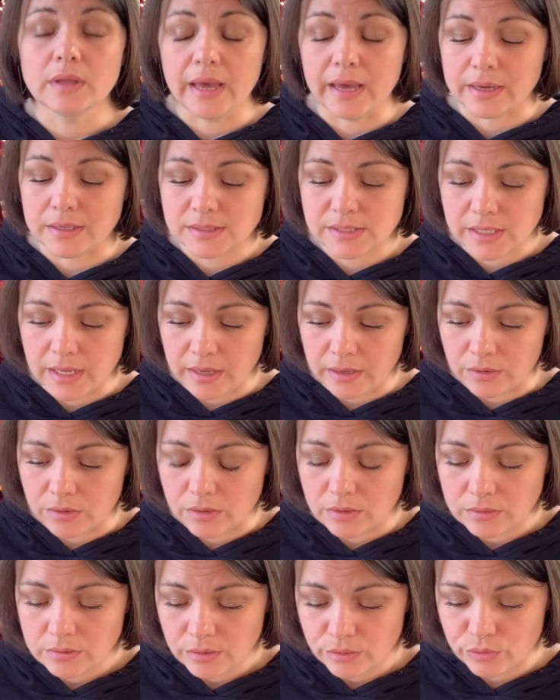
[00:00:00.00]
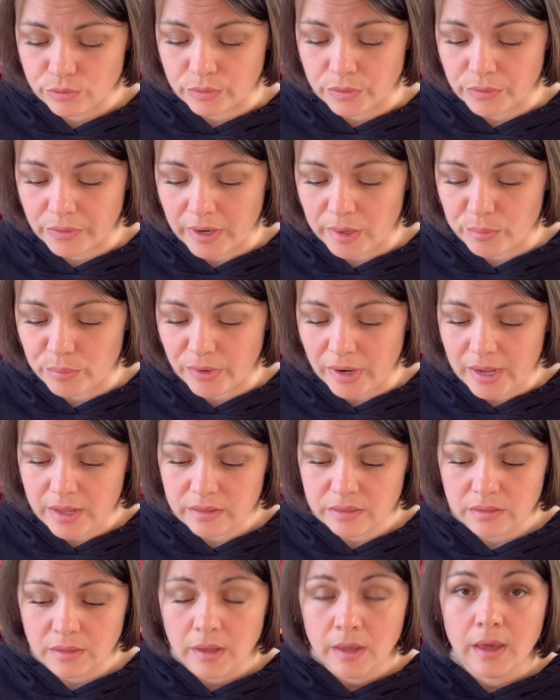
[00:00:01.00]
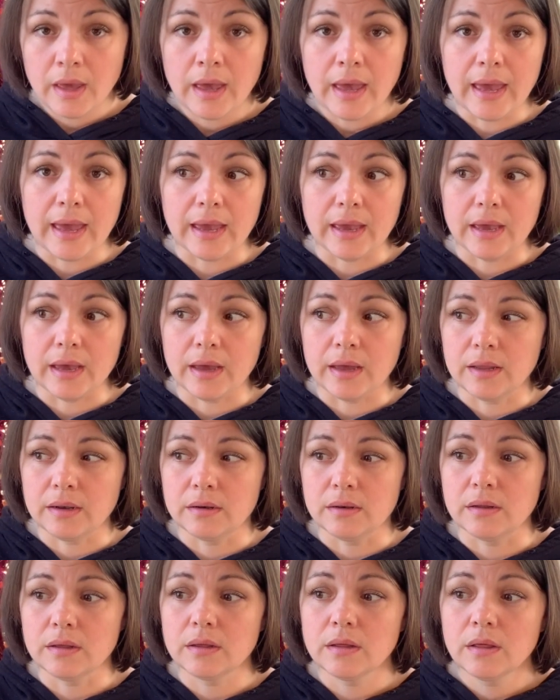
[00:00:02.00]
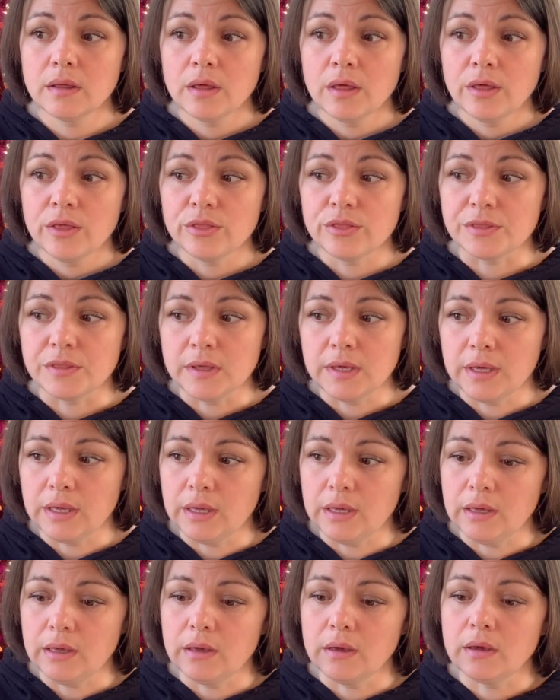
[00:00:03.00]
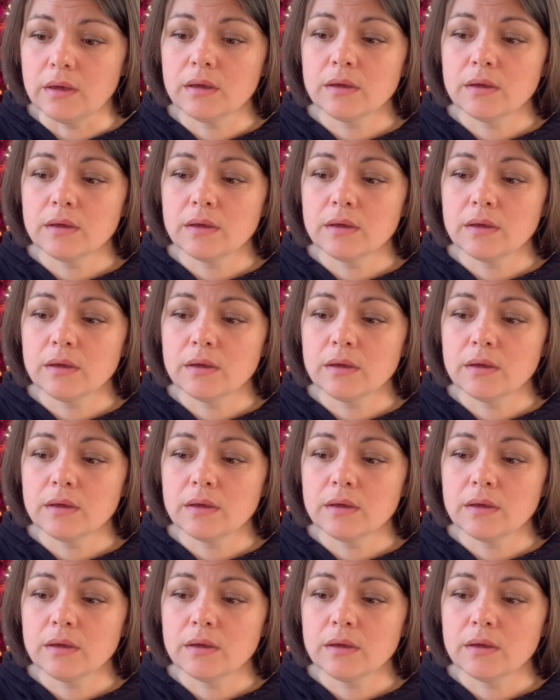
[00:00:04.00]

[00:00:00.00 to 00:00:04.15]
exhale through our breath. And the